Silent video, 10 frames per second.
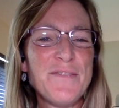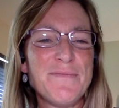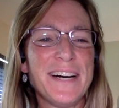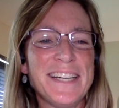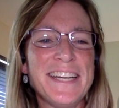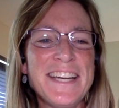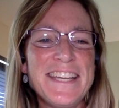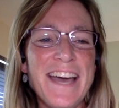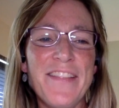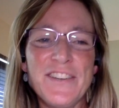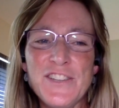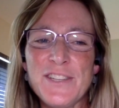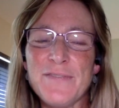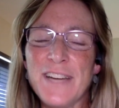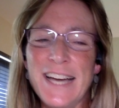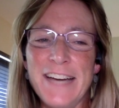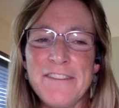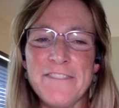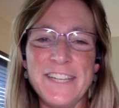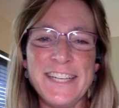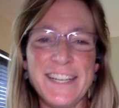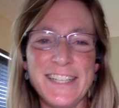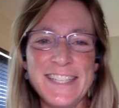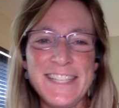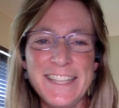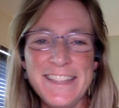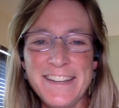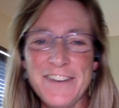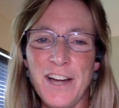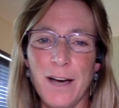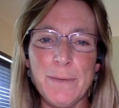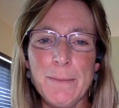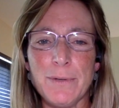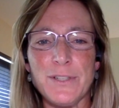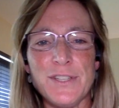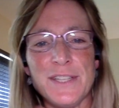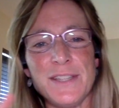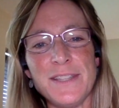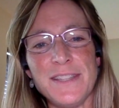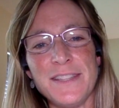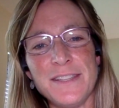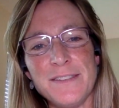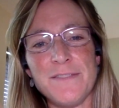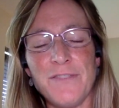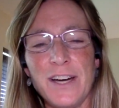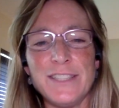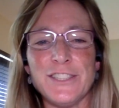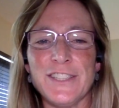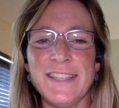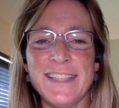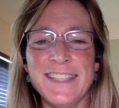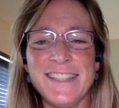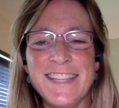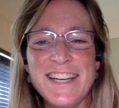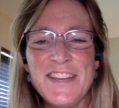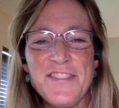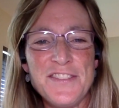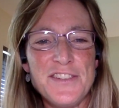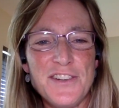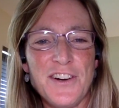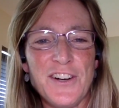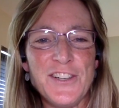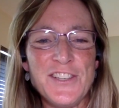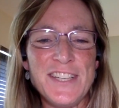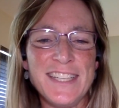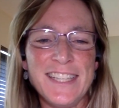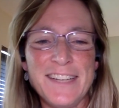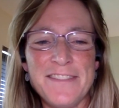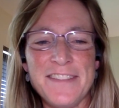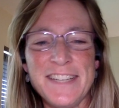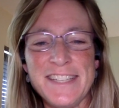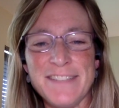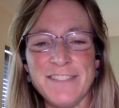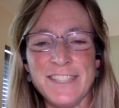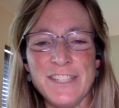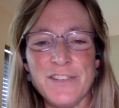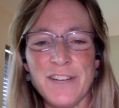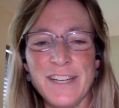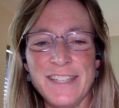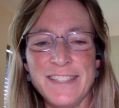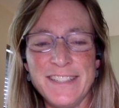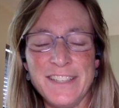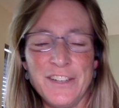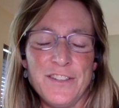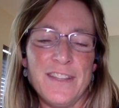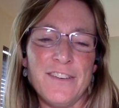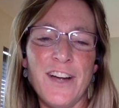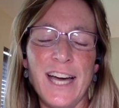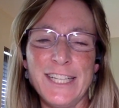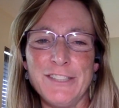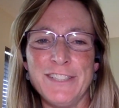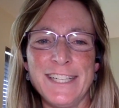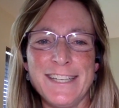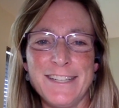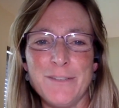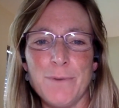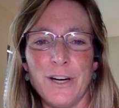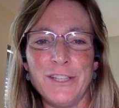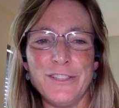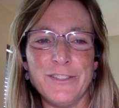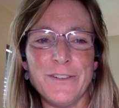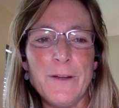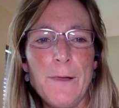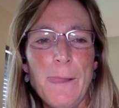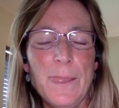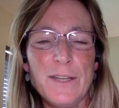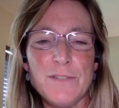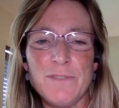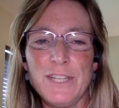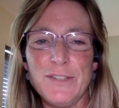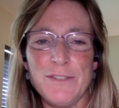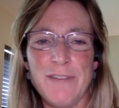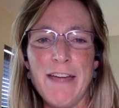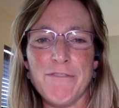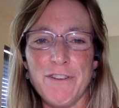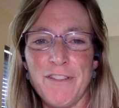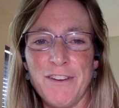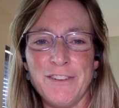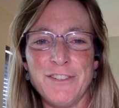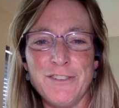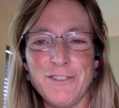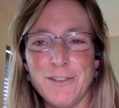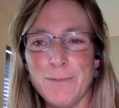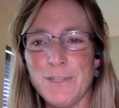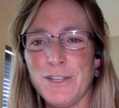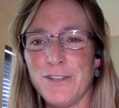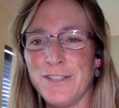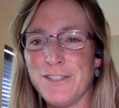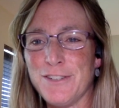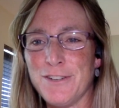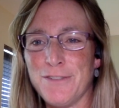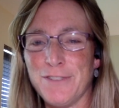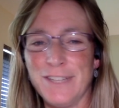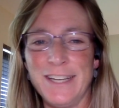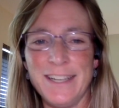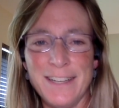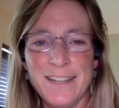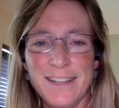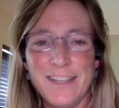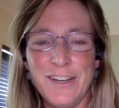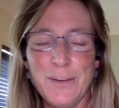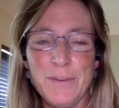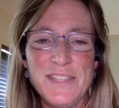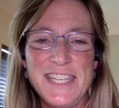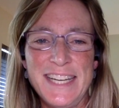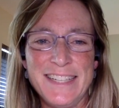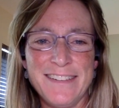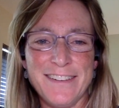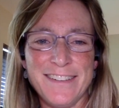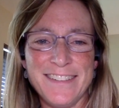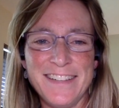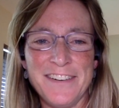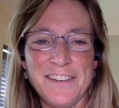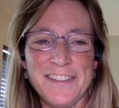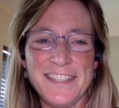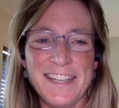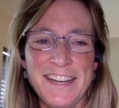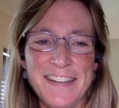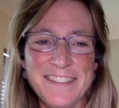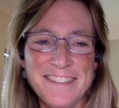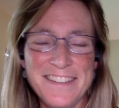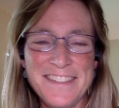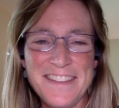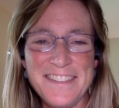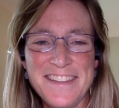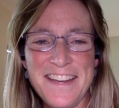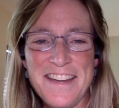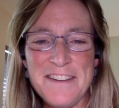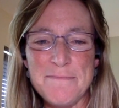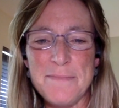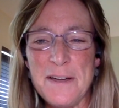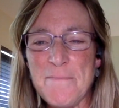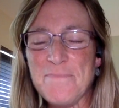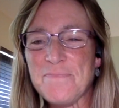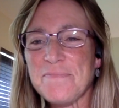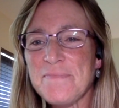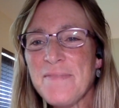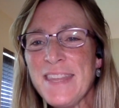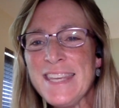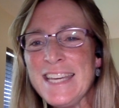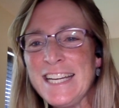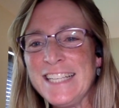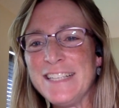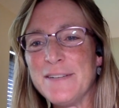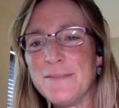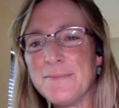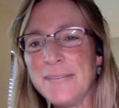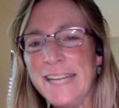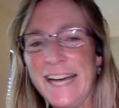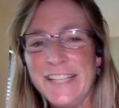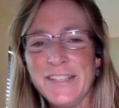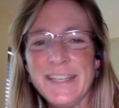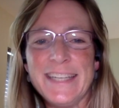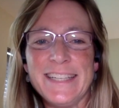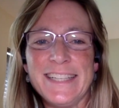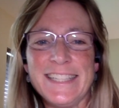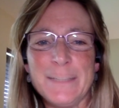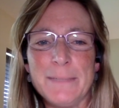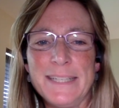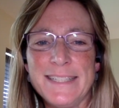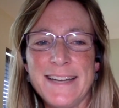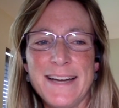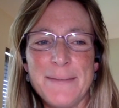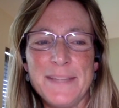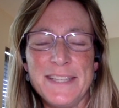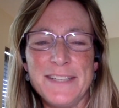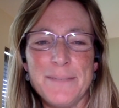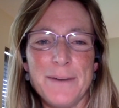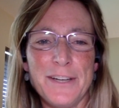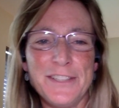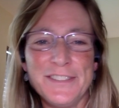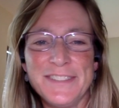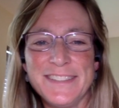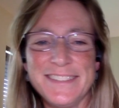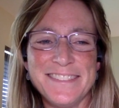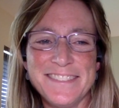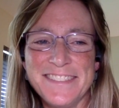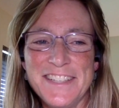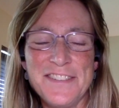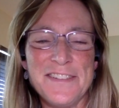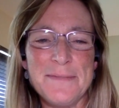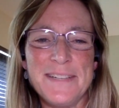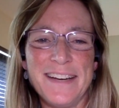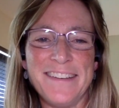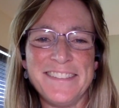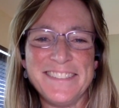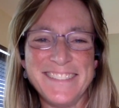But yeah, there's some kind of fun content there. Hummingbirds and the fire and then the stars. A lot of things that really try and, that are kind of unique to UBarU. There's videos of everything on YouTube. So hopefully, we've stayed in our lane, as they say. But yeah, you can kill a little bit of time at the UBarU YouTube channel.